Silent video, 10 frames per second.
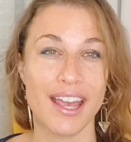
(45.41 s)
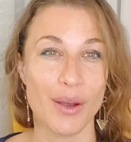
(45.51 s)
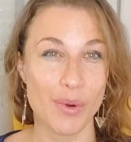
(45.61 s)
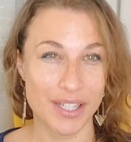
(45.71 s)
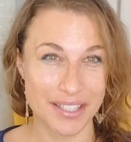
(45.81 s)

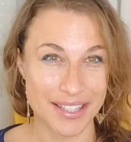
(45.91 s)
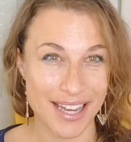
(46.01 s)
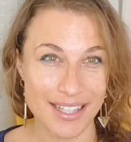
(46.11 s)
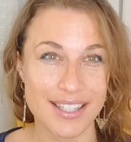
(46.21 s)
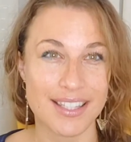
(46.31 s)
and what is
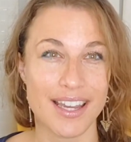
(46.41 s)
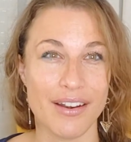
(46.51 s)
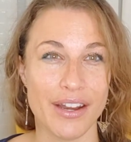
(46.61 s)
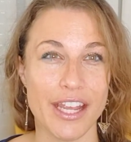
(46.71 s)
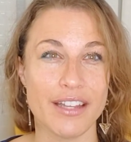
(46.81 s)

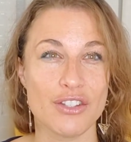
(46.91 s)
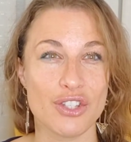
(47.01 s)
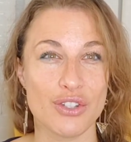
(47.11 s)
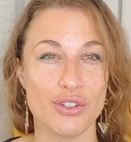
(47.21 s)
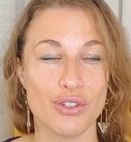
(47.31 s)
necessary
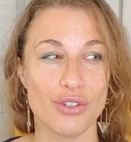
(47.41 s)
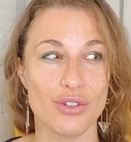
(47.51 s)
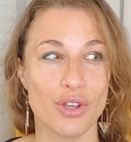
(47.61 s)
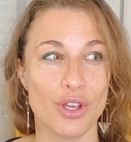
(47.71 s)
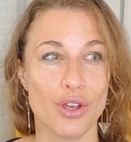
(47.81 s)

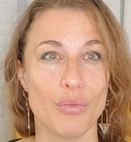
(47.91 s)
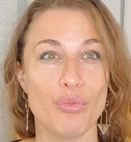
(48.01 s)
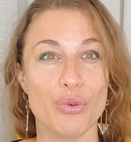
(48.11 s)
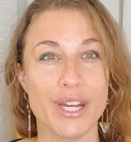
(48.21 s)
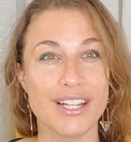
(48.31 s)
to
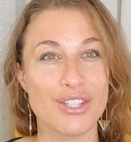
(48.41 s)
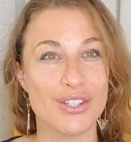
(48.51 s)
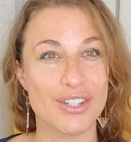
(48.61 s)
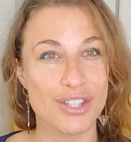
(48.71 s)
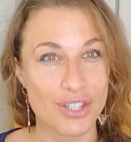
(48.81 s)
bring
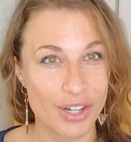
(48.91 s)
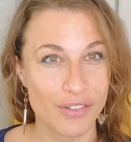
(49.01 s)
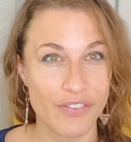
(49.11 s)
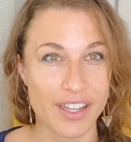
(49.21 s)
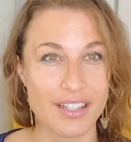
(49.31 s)
to the
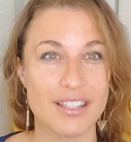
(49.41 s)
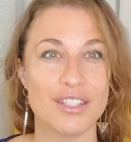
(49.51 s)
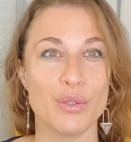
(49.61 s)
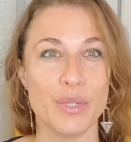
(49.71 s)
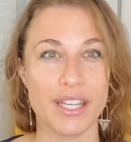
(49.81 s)
surface
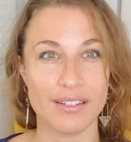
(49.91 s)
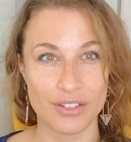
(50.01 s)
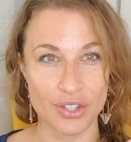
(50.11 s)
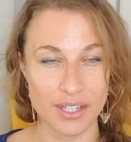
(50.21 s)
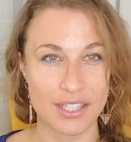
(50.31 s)
so we
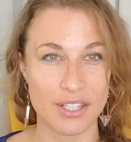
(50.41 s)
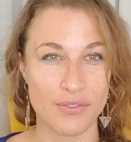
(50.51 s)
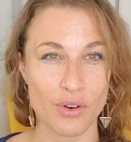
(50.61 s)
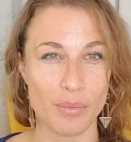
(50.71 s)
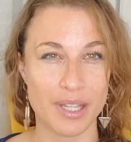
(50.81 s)
can
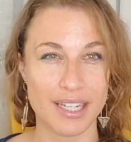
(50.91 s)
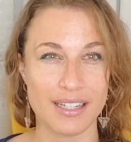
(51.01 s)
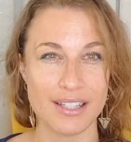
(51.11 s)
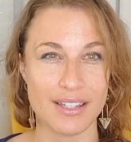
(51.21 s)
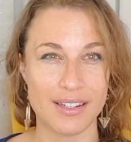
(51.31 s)
transform it
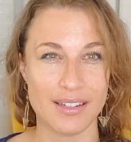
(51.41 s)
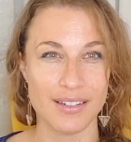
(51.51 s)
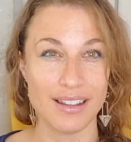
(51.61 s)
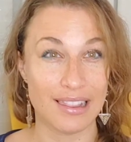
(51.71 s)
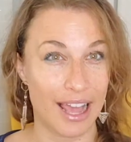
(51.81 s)

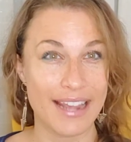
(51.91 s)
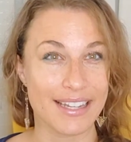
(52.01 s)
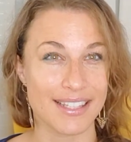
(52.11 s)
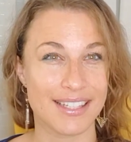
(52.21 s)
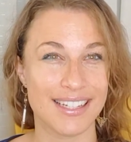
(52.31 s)
into
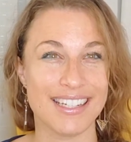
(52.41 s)
light,